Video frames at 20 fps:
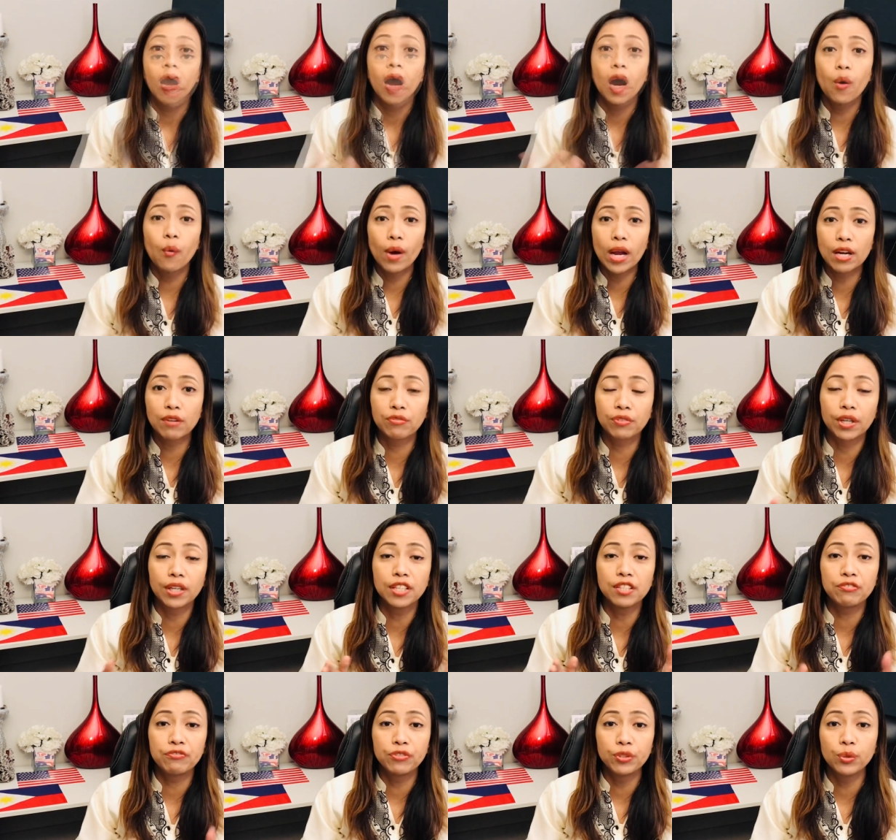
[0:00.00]
However, if
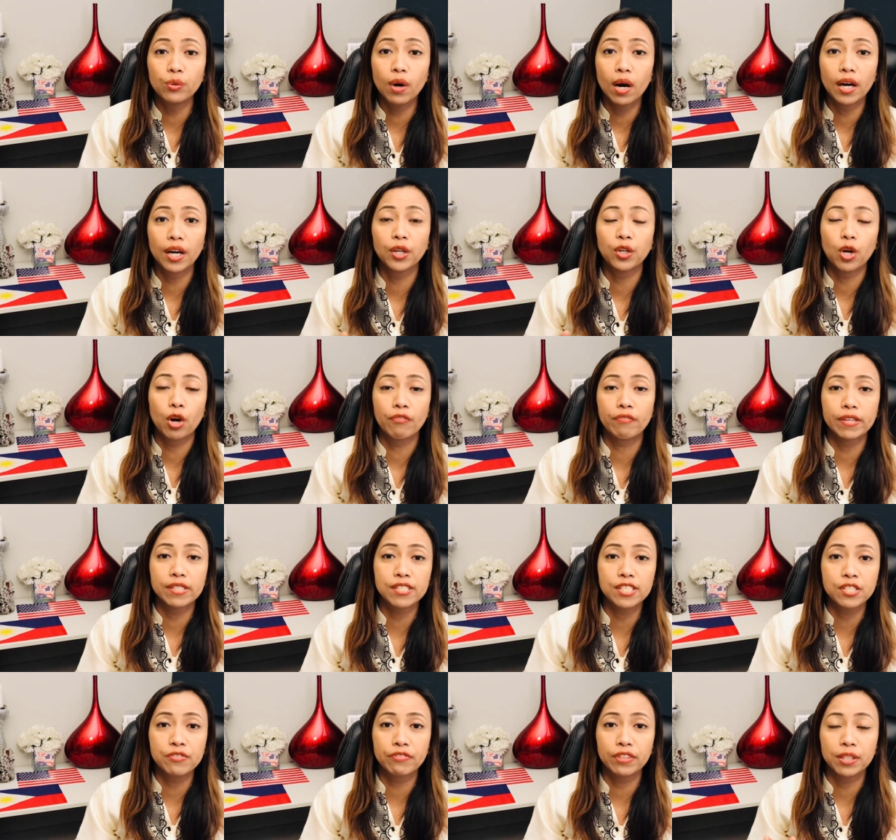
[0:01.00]
you are an overseas
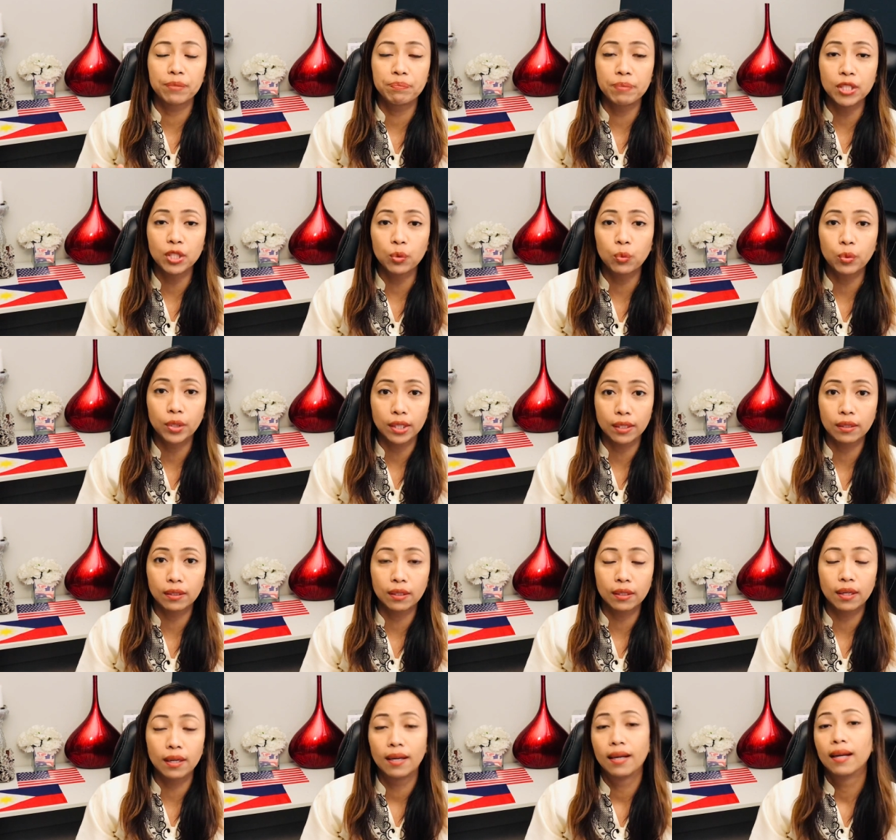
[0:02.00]
Filipino worker